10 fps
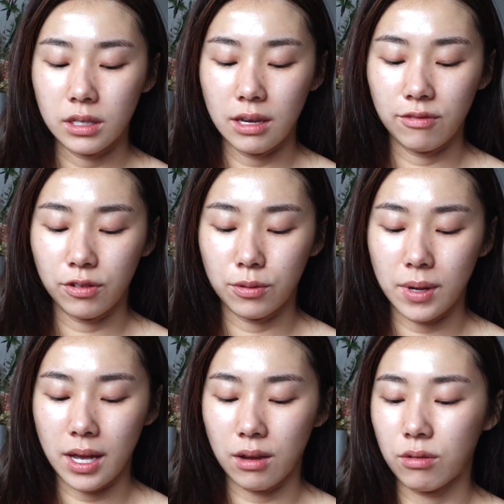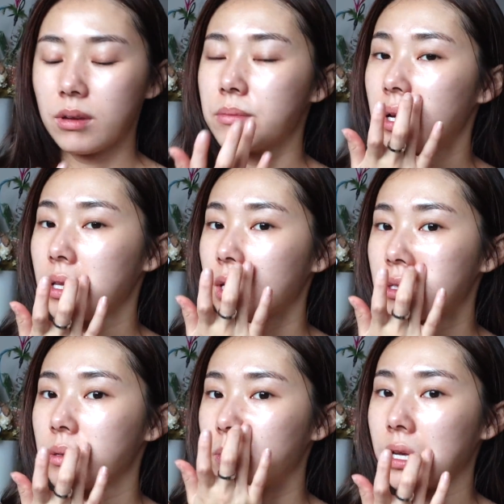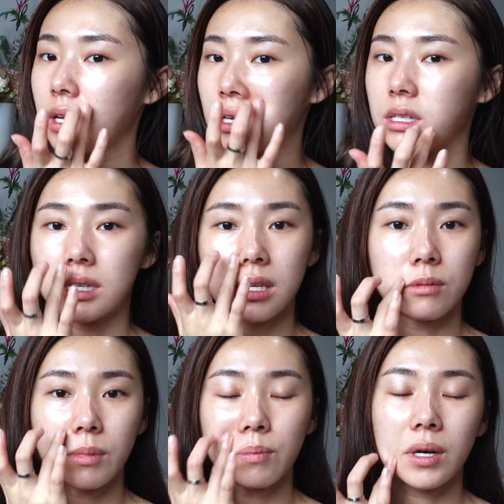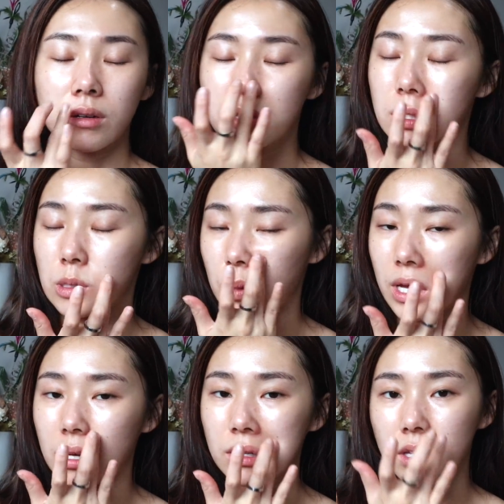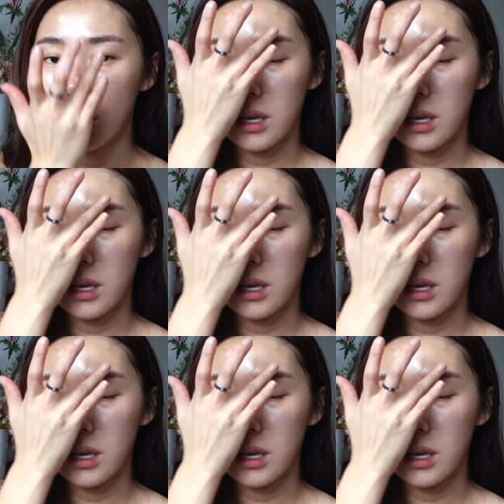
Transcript: And for my eye cream, I like to apply it at the sides of my mouth as well